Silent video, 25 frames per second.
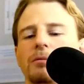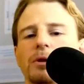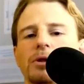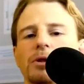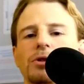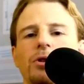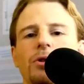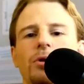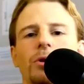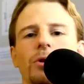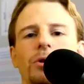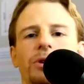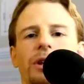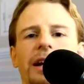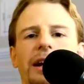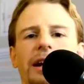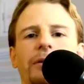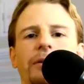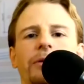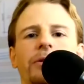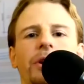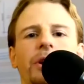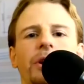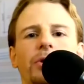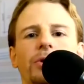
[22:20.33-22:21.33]
what's called the
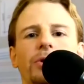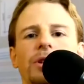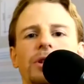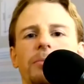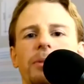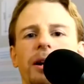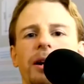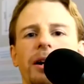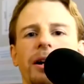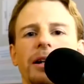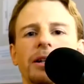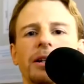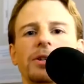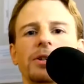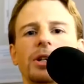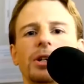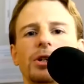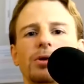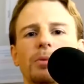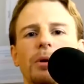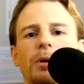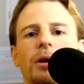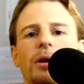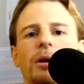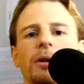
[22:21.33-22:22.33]
healthy user bias
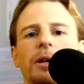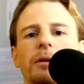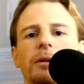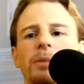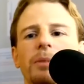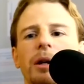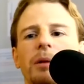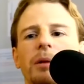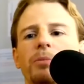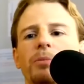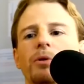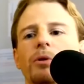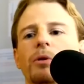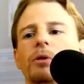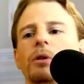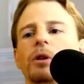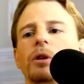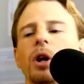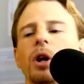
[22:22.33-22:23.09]
as well that people